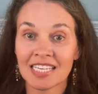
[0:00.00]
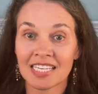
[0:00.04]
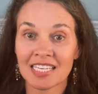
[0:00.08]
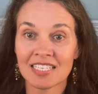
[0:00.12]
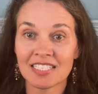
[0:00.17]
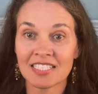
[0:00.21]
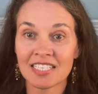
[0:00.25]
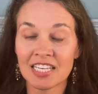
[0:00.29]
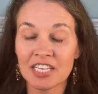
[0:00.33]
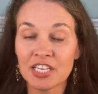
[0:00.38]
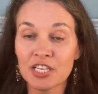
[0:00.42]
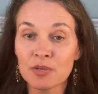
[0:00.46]

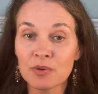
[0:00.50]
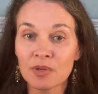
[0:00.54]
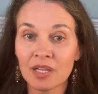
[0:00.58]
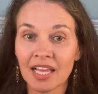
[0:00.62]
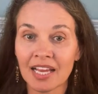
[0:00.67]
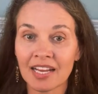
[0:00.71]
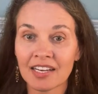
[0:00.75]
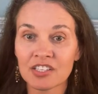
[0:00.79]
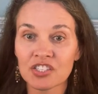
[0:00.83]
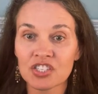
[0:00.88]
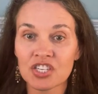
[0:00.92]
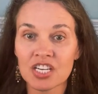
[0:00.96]
continual
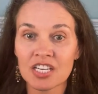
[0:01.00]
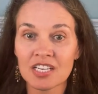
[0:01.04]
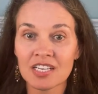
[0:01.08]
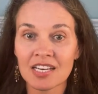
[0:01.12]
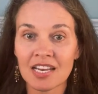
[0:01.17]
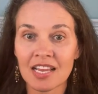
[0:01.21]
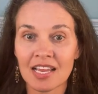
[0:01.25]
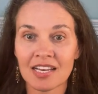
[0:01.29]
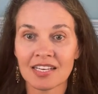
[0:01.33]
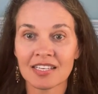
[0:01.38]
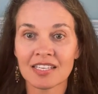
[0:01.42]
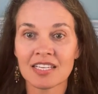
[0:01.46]
action
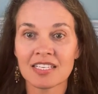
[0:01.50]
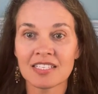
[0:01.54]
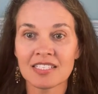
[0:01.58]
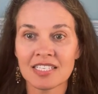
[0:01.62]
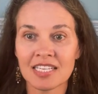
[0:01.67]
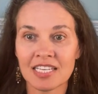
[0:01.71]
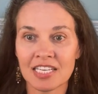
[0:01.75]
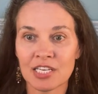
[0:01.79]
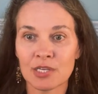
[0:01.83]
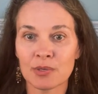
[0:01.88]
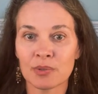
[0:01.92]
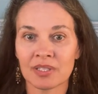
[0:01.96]
and
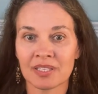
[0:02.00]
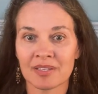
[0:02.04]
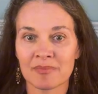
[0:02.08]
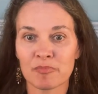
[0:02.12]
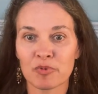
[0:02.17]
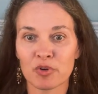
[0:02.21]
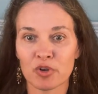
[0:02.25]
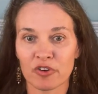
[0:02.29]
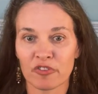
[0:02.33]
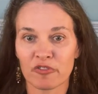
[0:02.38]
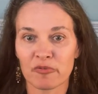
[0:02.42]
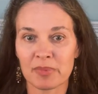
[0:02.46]
continual
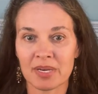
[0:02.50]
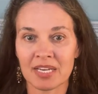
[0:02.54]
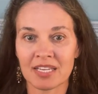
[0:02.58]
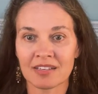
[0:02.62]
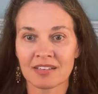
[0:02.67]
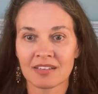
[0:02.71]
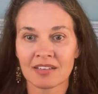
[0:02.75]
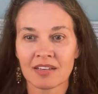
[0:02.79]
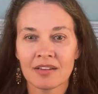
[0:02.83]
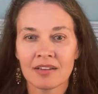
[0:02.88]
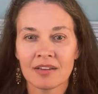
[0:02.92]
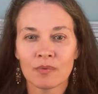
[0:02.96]
improvement.
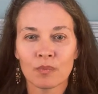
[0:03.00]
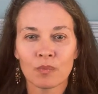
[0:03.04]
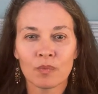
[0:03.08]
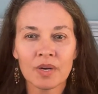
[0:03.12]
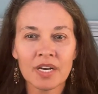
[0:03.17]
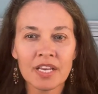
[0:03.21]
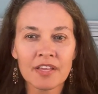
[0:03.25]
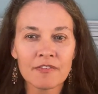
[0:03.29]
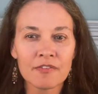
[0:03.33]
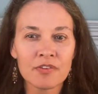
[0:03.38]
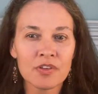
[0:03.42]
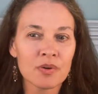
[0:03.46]

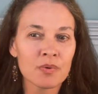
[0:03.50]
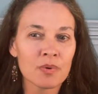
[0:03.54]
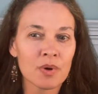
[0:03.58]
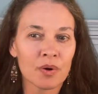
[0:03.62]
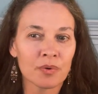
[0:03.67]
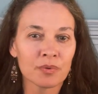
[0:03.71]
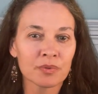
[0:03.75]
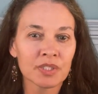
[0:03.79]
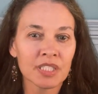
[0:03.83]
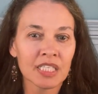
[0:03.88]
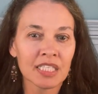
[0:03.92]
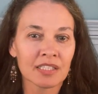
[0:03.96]
What if you
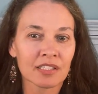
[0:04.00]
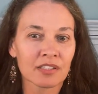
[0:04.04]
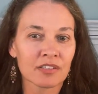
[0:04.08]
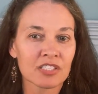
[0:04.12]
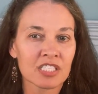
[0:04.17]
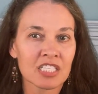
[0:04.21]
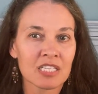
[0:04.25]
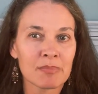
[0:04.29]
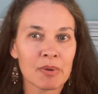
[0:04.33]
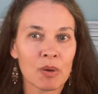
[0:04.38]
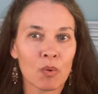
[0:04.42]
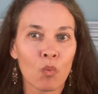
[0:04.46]
only learn
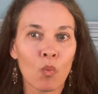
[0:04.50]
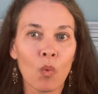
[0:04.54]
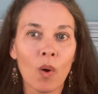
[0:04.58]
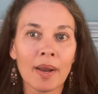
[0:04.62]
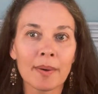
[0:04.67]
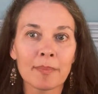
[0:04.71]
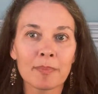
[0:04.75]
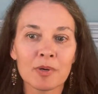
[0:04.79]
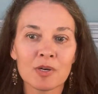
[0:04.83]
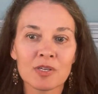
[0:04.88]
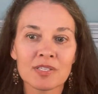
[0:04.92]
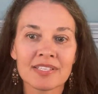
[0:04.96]
to be
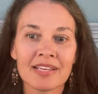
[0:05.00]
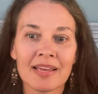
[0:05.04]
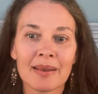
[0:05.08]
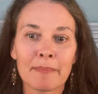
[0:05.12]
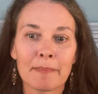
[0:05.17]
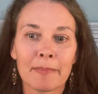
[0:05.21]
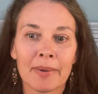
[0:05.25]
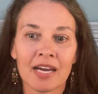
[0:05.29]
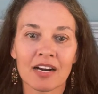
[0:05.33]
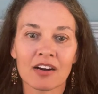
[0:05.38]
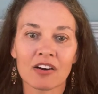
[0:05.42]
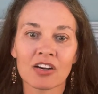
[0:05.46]

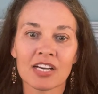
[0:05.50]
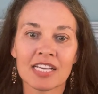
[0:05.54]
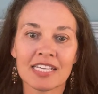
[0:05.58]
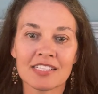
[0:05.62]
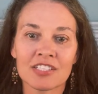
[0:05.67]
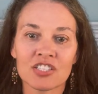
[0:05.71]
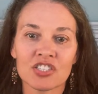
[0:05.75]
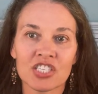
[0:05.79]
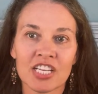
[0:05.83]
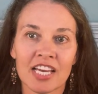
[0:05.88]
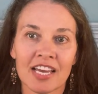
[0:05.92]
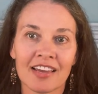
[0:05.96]
1% better
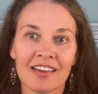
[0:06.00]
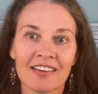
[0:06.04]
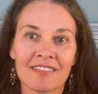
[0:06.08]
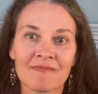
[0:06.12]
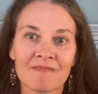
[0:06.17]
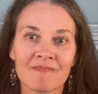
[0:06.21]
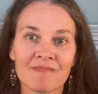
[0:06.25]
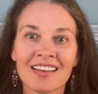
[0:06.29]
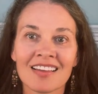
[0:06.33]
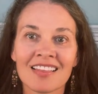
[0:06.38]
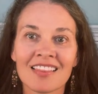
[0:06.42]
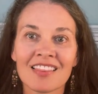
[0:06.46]
each day?
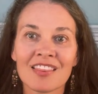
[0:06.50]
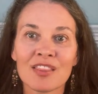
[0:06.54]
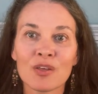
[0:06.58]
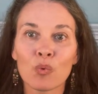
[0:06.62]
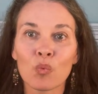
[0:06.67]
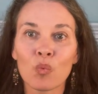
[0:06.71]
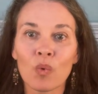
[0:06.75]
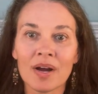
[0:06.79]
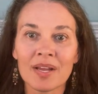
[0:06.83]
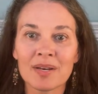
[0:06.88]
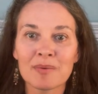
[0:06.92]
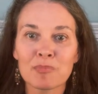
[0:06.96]
The
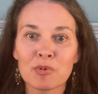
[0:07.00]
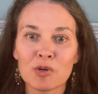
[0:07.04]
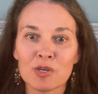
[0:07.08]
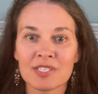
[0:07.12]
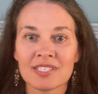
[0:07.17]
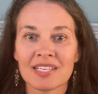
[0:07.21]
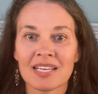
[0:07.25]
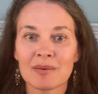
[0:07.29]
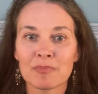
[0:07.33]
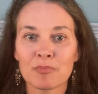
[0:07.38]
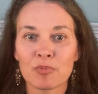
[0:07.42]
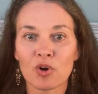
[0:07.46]
1%
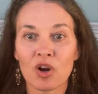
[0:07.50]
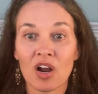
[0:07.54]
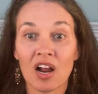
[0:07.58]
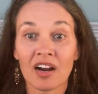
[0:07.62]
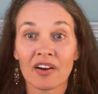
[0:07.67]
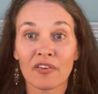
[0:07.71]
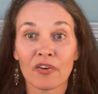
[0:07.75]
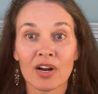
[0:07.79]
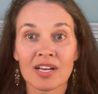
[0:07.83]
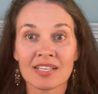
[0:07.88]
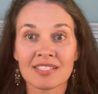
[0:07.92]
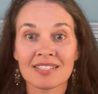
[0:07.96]

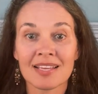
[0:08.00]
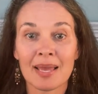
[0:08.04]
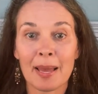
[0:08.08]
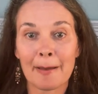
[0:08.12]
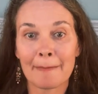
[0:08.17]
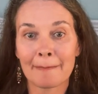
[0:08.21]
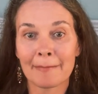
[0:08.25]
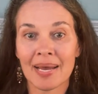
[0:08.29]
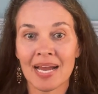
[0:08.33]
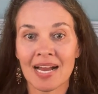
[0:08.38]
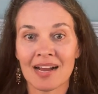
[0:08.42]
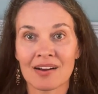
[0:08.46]
progress
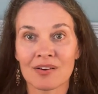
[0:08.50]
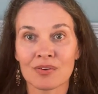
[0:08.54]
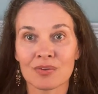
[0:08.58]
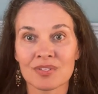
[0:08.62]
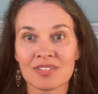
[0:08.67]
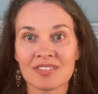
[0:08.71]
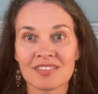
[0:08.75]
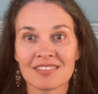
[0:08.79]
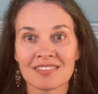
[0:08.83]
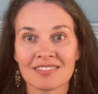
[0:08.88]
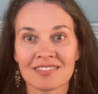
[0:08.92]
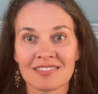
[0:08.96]

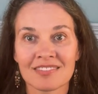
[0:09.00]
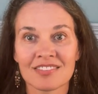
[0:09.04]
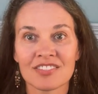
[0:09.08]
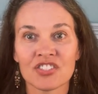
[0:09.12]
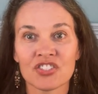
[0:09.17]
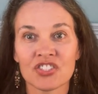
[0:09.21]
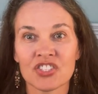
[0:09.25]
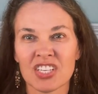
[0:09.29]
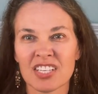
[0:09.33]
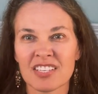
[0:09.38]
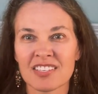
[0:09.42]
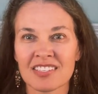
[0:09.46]
compounds,
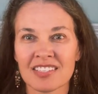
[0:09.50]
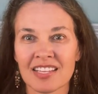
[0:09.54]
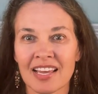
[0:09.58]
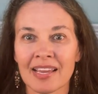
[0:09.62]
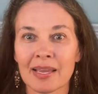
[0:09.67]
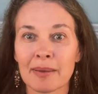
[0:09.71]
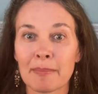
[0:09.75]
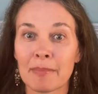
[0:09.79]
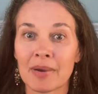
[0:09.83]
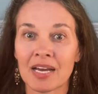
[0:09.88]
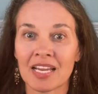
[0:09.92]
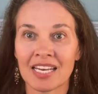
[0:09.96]
just
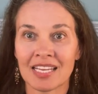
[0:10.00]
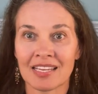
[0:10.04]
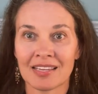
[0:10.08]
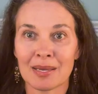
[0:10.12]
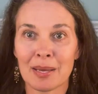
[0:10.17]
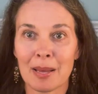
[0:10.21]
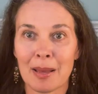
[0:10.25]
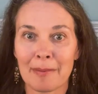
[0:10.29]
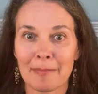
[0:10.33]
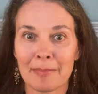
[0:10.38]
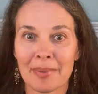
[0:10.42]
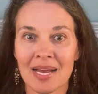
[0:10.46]
like money
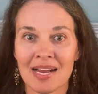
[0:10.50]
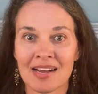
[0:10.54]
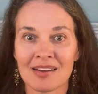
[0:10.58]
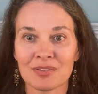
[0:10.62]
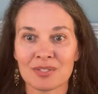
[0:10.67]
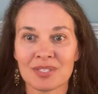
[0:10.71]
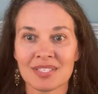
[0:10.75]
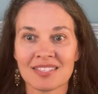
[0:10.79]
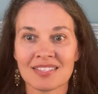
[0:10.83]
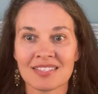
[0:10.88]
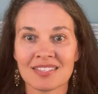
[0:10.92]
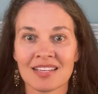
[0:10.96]

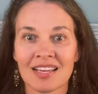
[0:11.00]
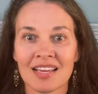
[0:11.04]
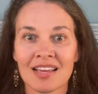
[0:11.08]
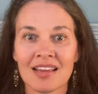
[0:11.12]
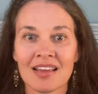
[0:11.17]
compounds.